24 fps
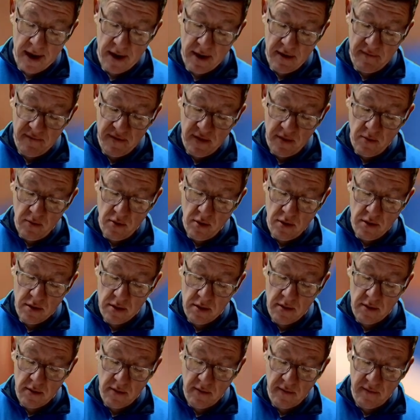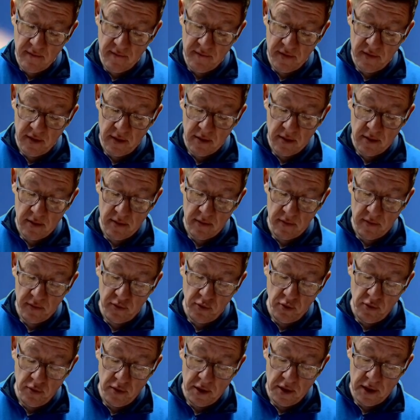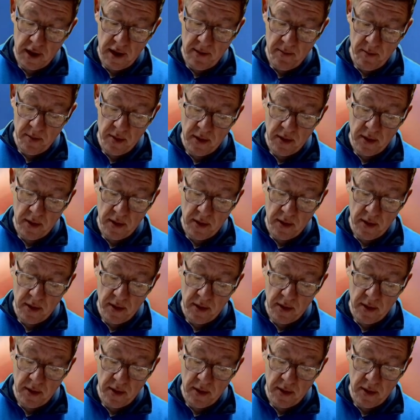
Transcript: if you want for doing the rib.